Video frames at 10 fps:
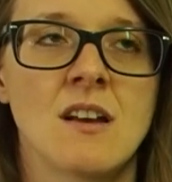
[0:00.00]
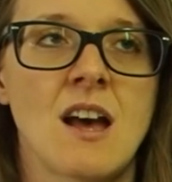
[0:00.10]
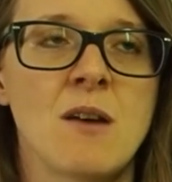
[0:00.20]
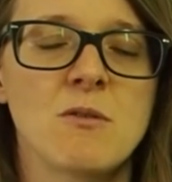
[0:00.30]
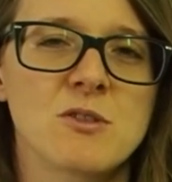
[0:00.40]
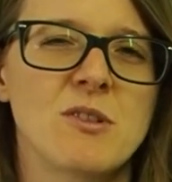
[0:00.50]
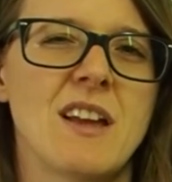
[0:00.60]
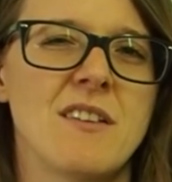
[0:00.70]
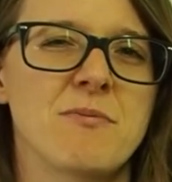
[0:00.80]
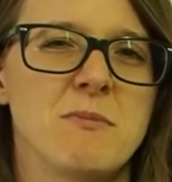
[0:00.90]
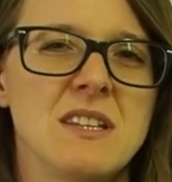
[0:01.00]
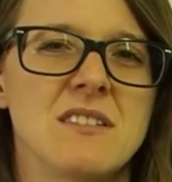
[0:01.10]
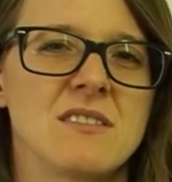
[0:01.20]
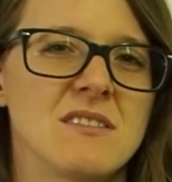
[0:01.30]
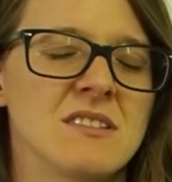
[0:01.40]
I want to have
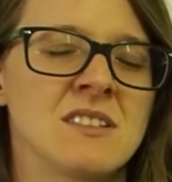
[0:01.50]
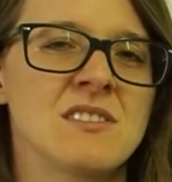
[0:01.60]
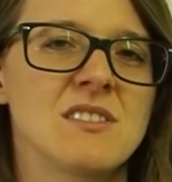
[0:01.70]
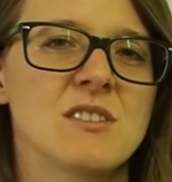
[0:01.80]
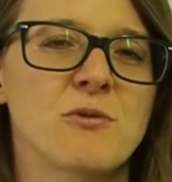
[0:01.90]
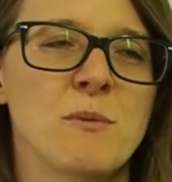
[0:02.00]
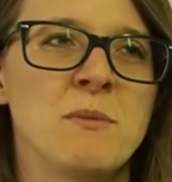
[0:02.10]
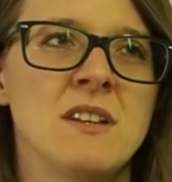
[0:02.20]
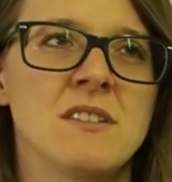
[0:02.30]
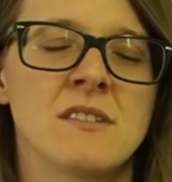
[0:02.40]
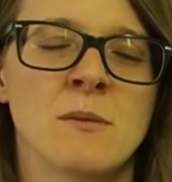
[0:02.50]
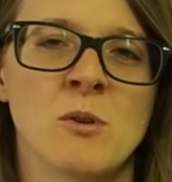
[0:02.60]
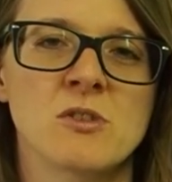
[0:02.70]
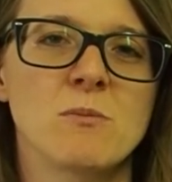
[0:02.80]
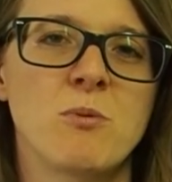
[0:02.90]
meat. This is for me the
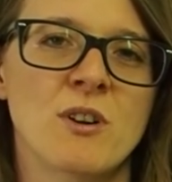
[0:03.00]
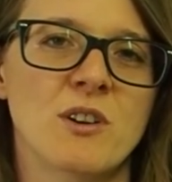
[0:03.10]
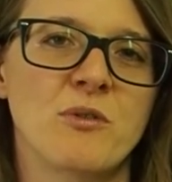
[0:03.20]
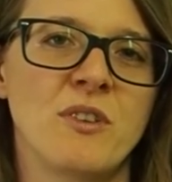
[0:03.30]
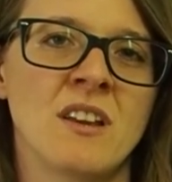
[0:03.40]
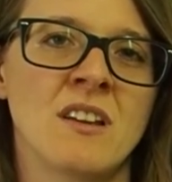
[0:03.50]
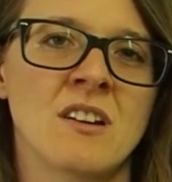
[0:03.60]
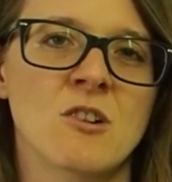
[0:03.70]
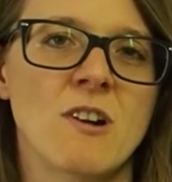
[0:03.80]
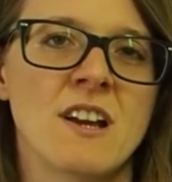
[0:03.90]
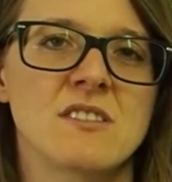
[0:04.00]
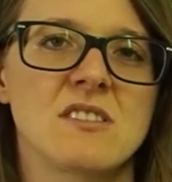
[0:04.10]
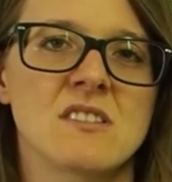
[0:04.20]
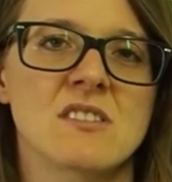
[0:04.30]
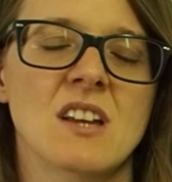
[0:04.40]
most important thing in a
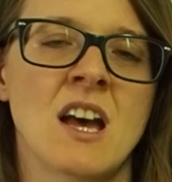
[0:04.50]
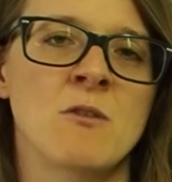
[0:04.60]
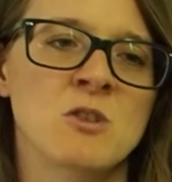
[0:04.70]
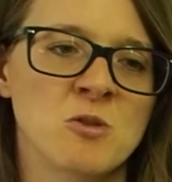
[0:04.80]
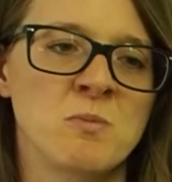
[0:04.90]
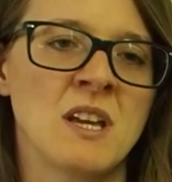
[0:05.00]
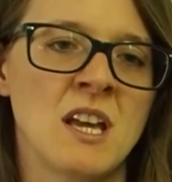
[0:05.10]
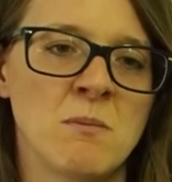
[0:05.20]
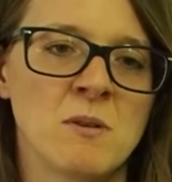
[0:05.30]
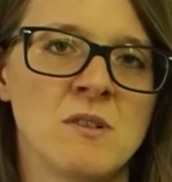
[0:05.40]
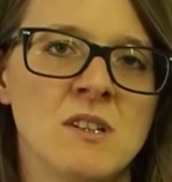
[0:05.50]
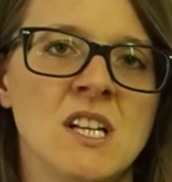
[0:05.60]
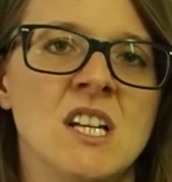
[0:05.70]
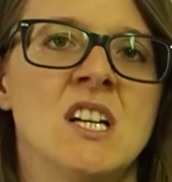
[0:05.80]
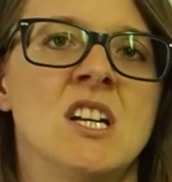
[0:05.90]
crisis. I want to be able
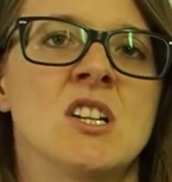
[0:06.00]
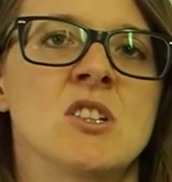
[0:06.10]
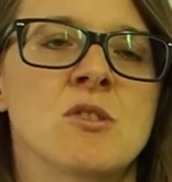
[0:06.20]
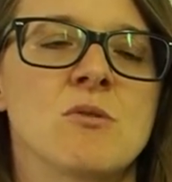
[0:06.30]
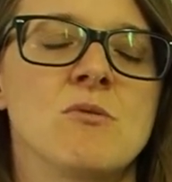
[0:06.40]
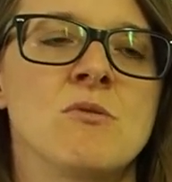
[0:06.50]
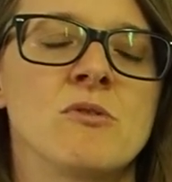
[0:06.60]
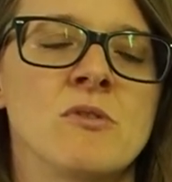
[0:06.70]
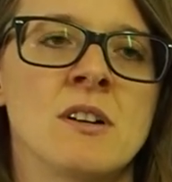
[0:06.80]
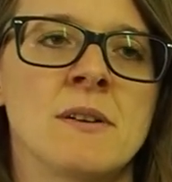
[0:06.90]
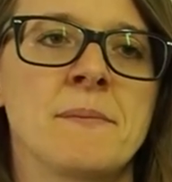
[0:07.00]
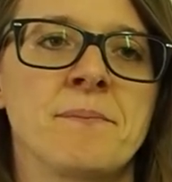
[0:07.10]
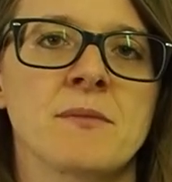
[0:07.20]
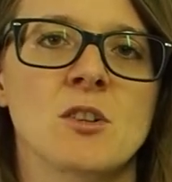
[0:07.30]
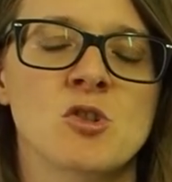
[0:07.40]
to
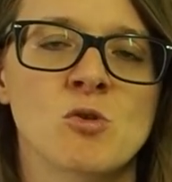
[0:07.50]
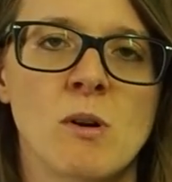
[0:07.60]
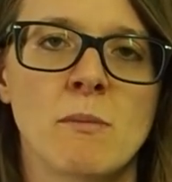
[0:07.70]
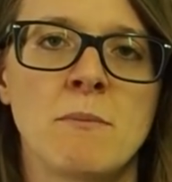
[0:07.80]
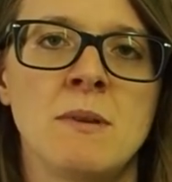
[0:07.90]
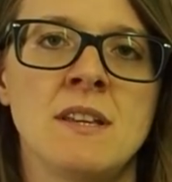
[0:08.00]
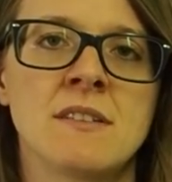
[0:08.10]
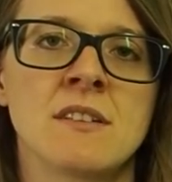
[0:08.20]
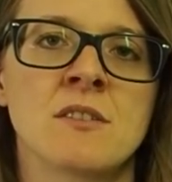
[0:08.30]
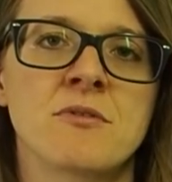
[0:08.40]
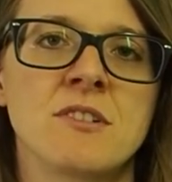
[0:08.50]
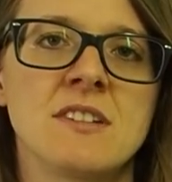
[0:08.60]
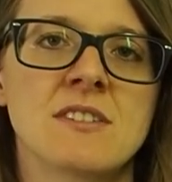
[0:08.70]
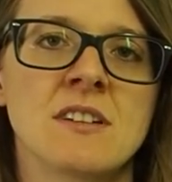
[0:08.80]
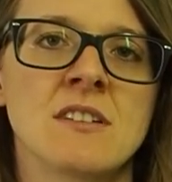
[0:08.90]
store my meat in a
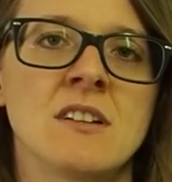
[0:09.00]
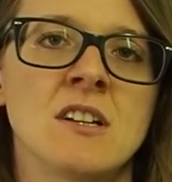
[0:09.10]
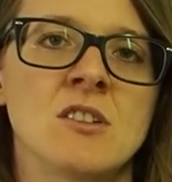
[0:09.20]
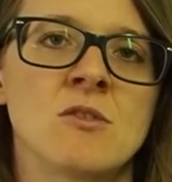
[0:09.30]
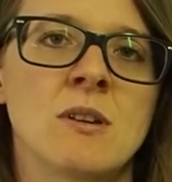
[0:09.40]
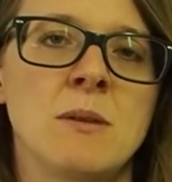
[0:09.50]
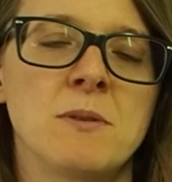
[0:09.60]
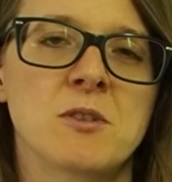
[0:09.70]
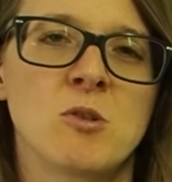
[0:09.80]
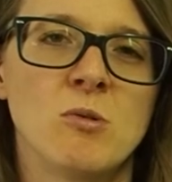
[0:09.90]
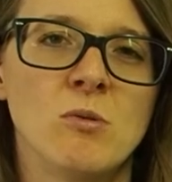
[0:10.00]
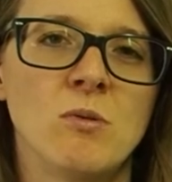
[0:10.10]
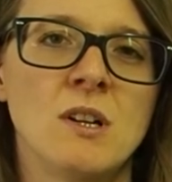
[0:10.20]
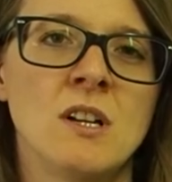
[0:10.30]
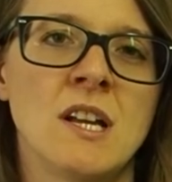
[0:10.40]
freezer, to keep it
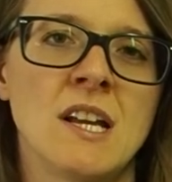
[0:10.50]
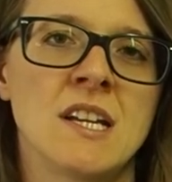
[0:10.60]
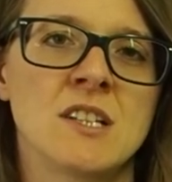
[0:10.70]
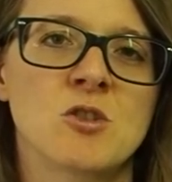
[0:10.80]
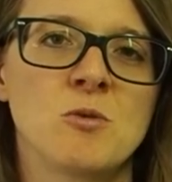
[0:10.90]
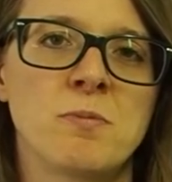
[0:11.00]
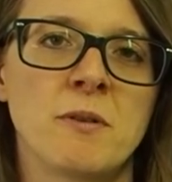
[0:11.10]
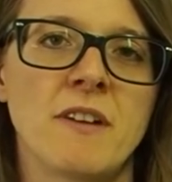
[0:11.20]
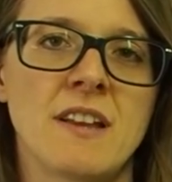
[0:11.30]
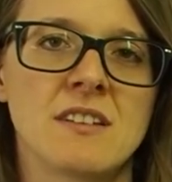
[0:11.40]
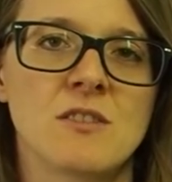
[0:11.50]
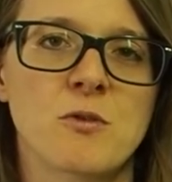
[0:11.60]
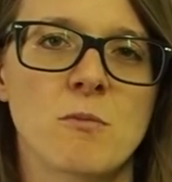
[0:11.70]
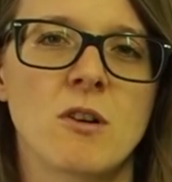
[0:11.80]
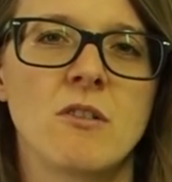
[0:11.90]
cool and to prevent it
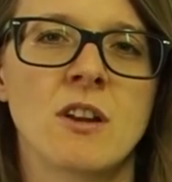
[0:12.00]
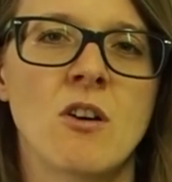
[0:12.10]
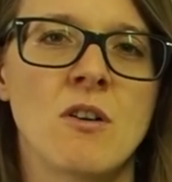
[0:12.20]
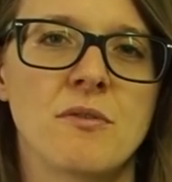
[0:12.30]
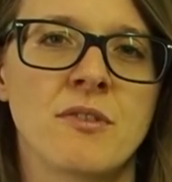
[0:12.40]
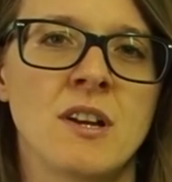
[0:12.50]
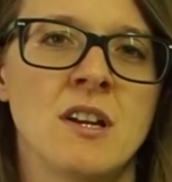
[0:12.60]
from going off.